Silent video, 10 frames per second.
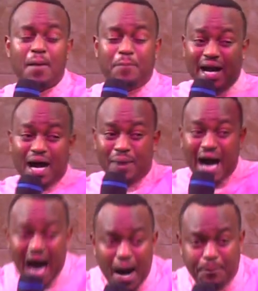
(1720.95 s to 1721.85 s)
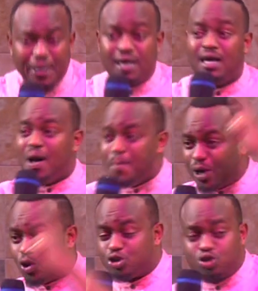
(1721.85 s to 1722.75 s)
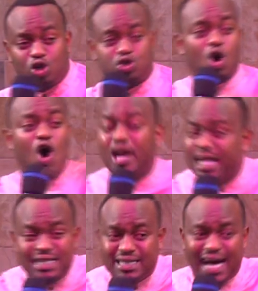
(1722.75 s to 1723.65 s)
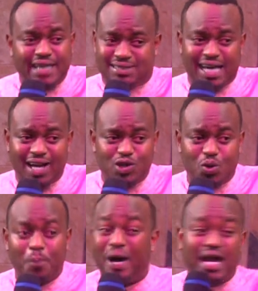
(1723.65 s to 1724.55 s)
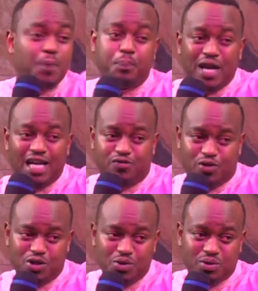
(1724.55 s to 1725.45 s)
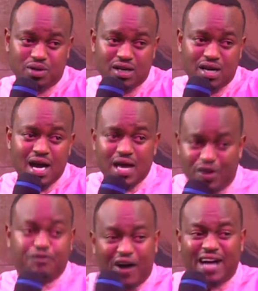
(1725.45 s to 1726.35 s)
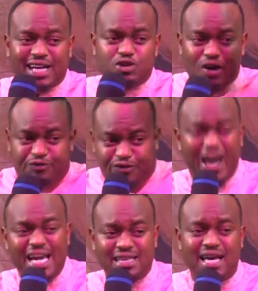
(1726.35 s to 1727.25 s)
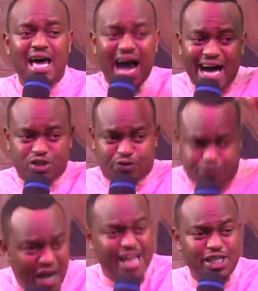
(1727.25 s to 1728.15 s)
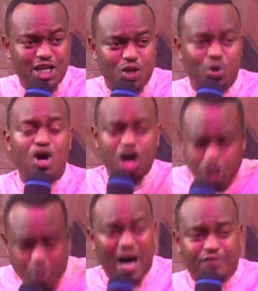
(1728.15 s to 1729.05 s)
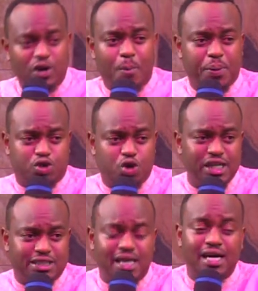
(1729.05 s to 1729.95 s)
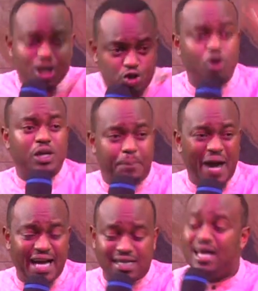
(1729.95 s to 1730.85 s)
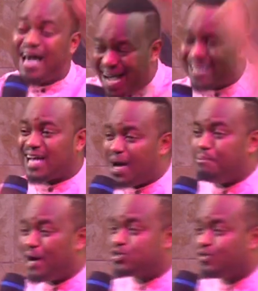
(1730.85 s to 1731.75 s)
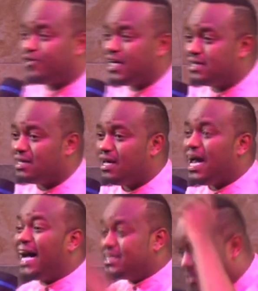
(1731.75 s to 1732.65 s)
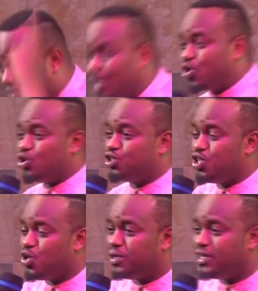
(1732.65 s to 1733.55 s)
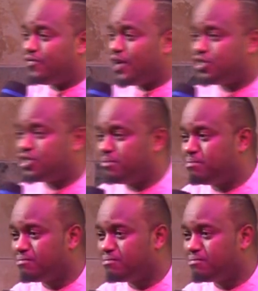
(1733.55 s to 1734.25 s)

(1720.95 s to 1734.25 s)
But I'm happy because not only did I tell you, but I prayed for you. The fact that your faith has failed you, you have an opportunity to repent and come back to faith and still continue with the fellowship.